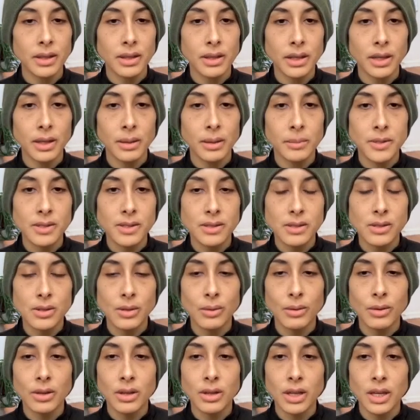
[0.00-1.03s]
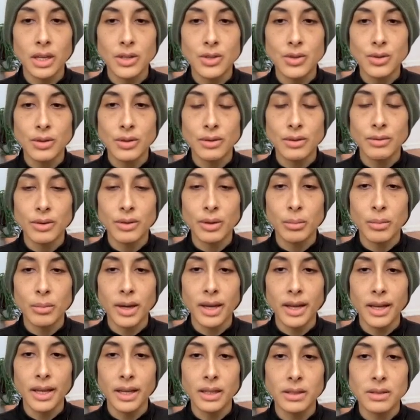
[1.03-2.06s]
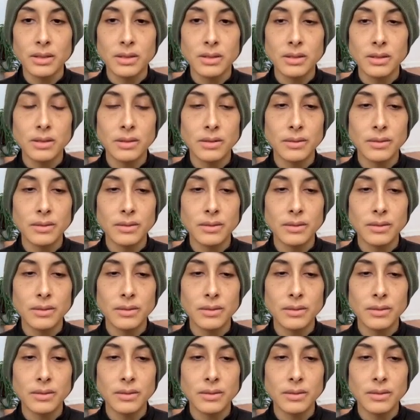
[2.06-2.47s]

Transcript: It helps us know the nature of our mind.